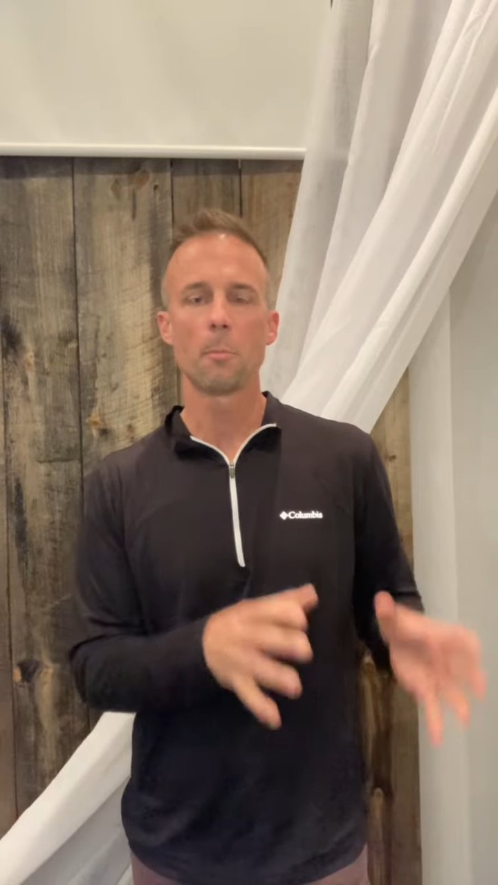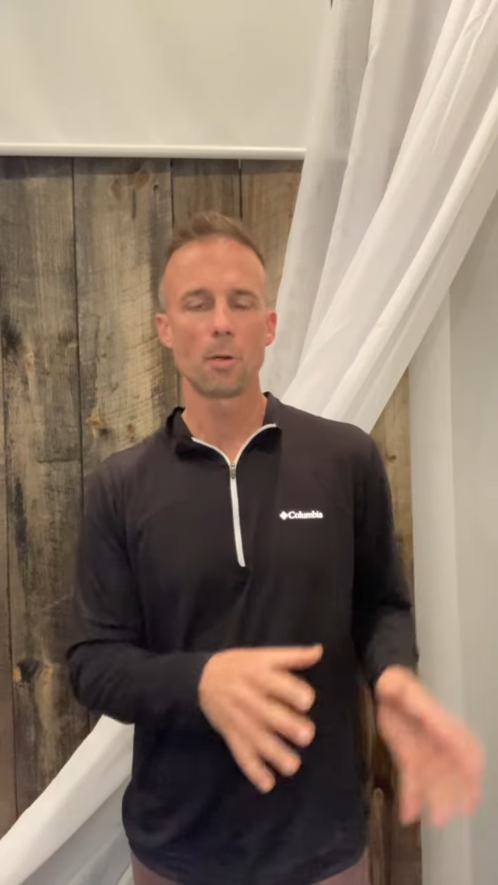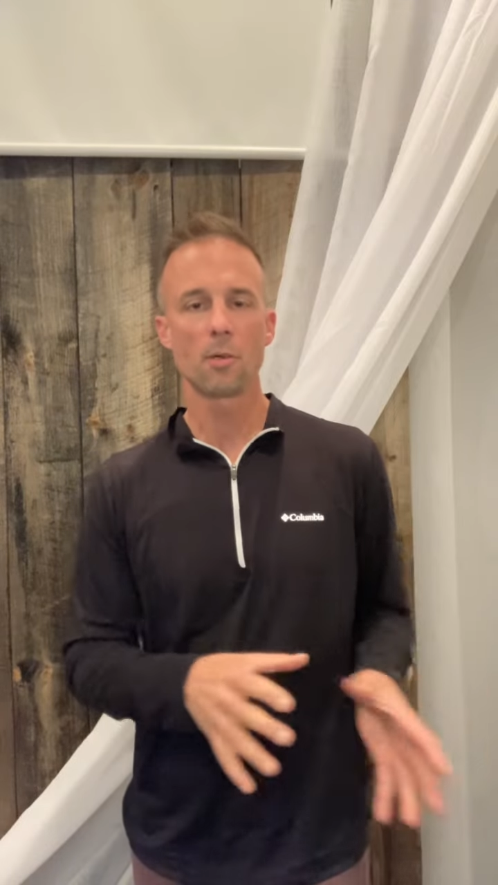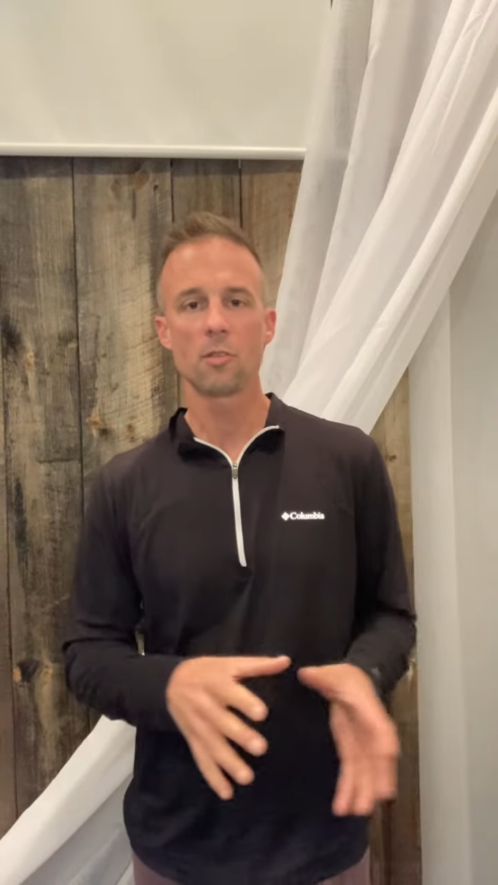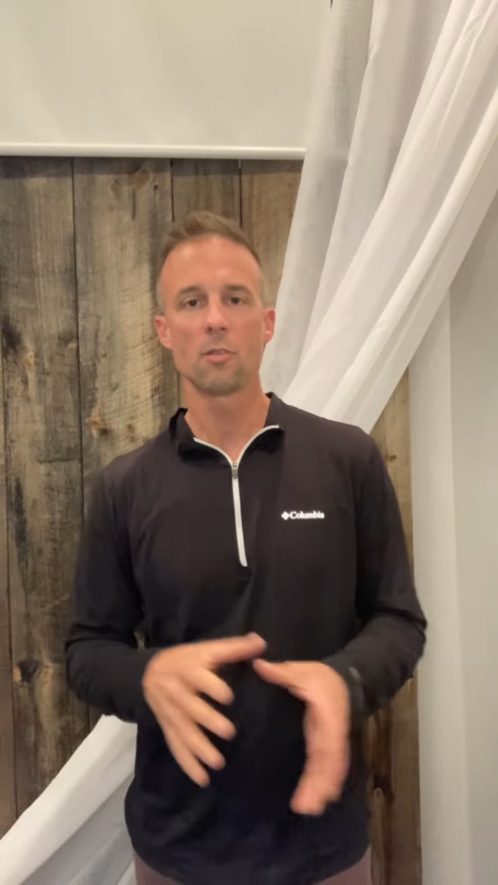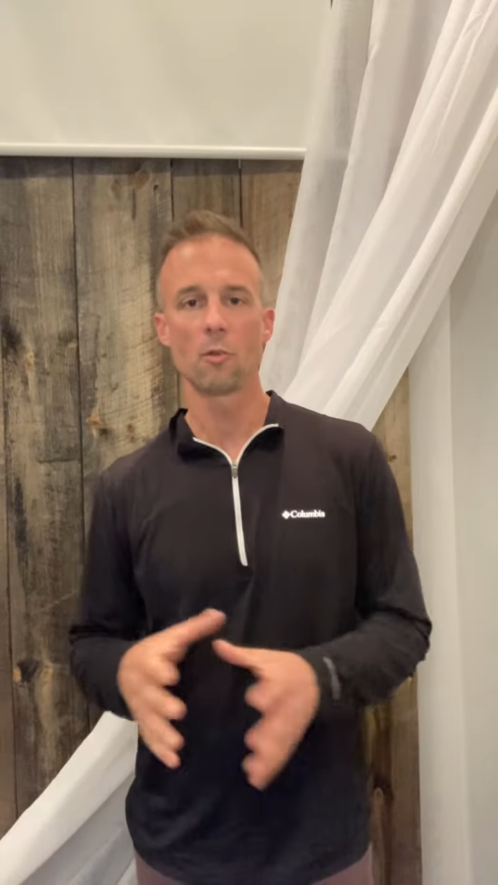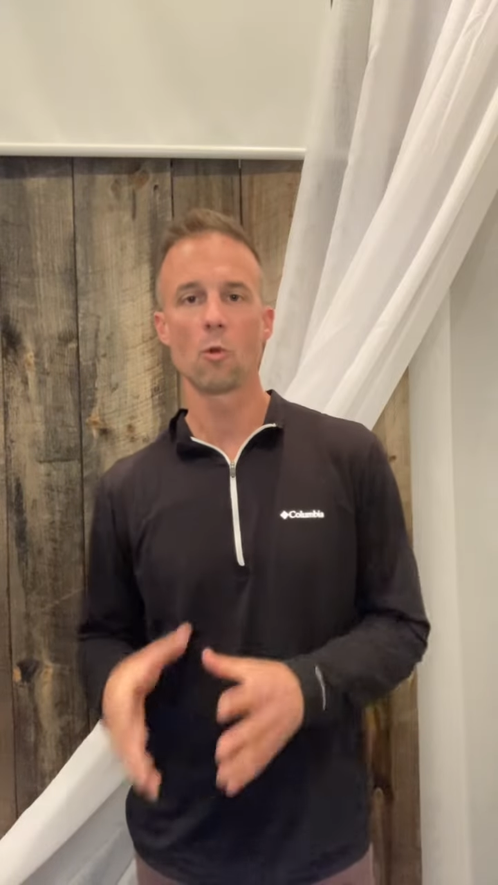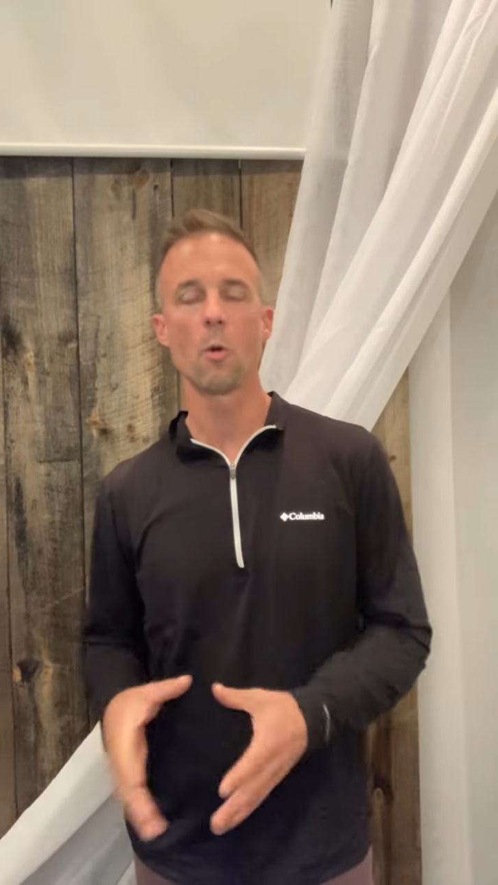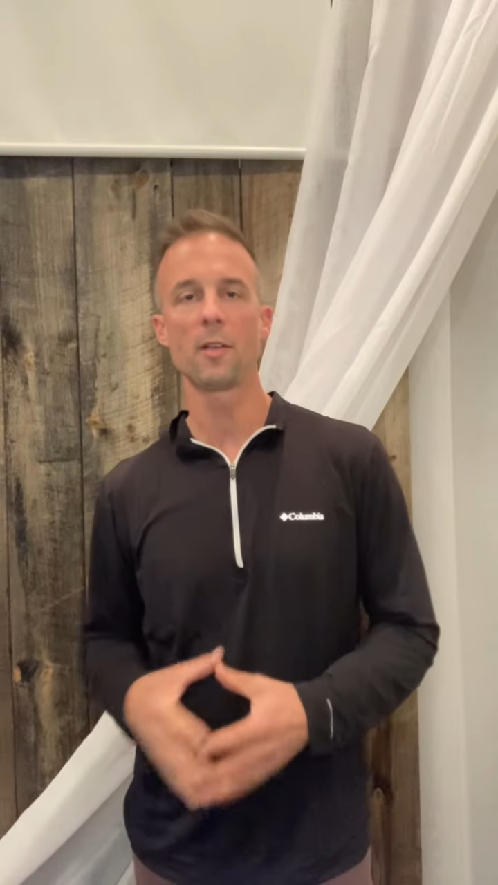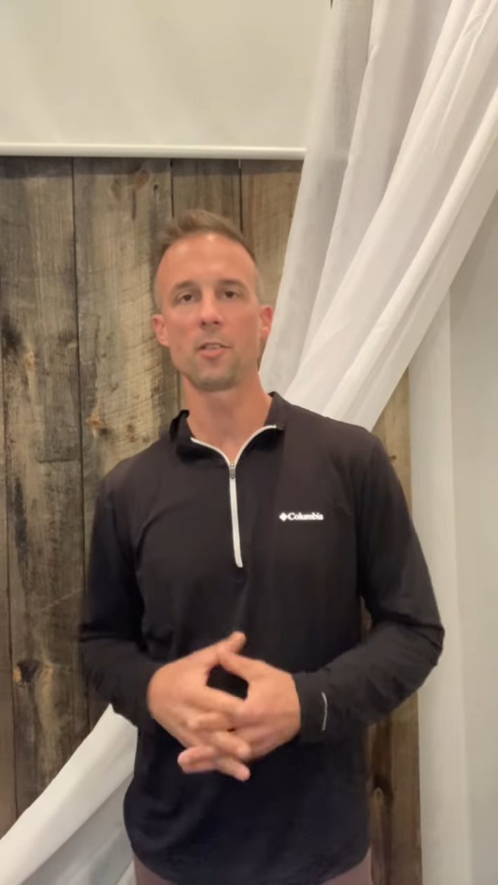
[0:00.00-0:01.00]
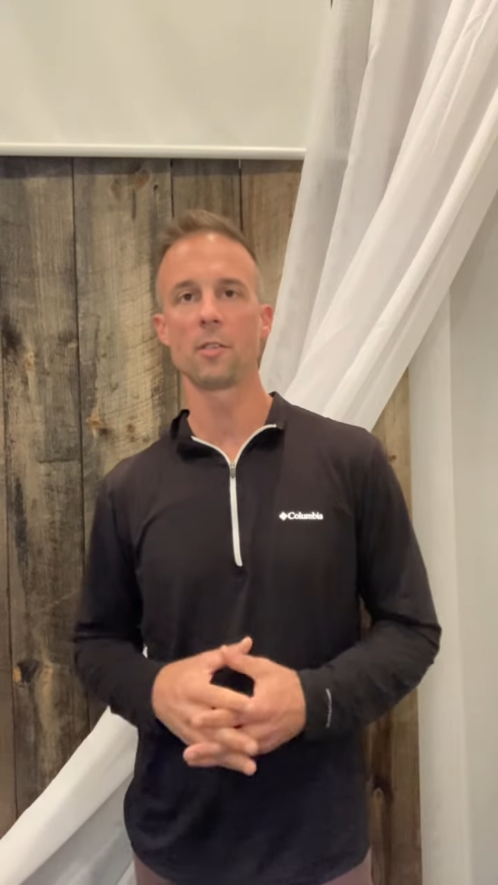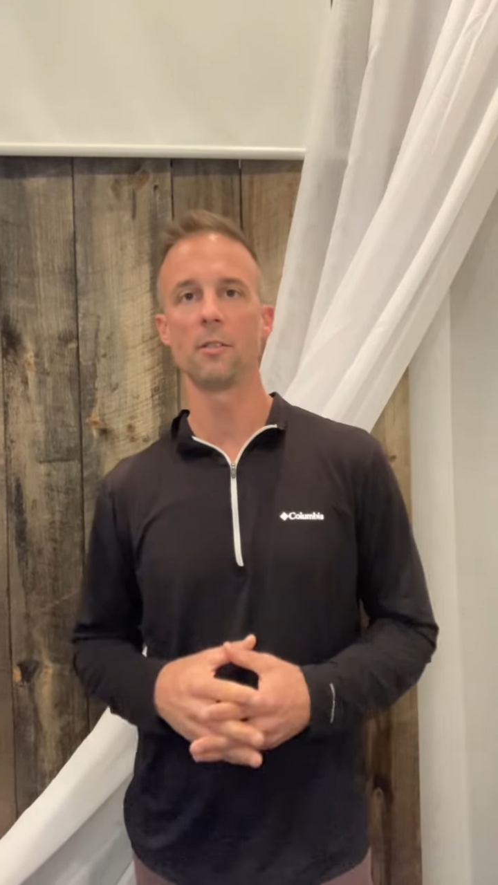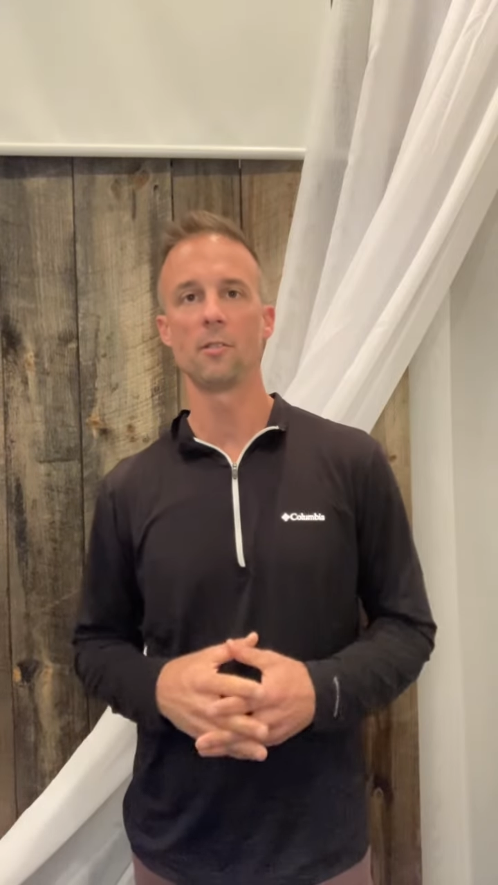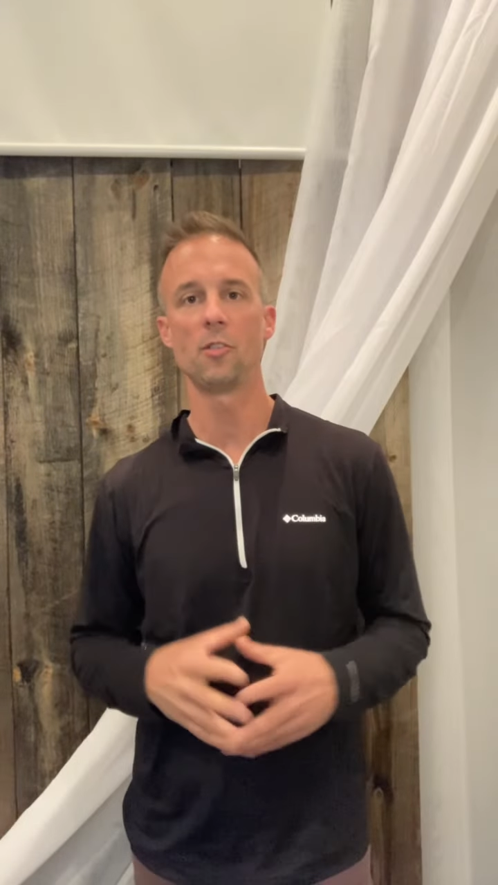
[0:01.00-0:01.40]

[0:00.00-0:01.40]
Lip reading: personal questions,